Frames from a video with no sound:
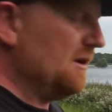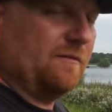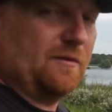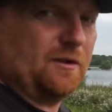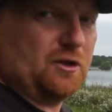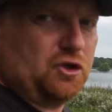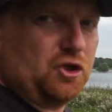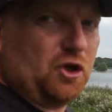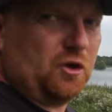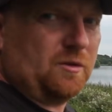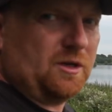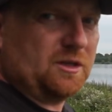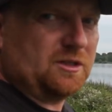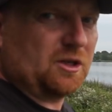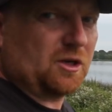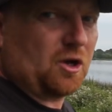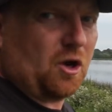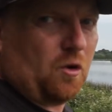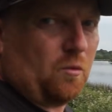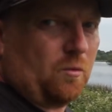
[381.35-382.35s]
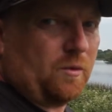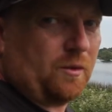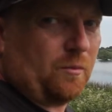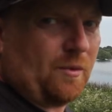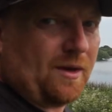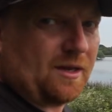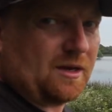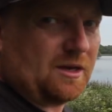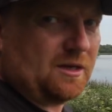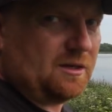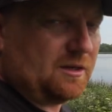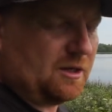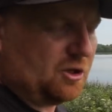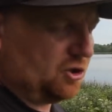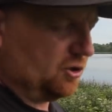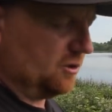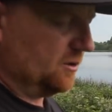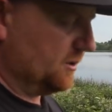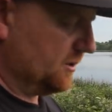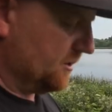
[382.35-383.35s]
for the juniors to cope with the weather
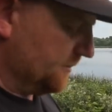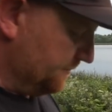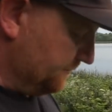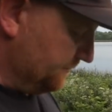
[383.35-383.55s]
conditions.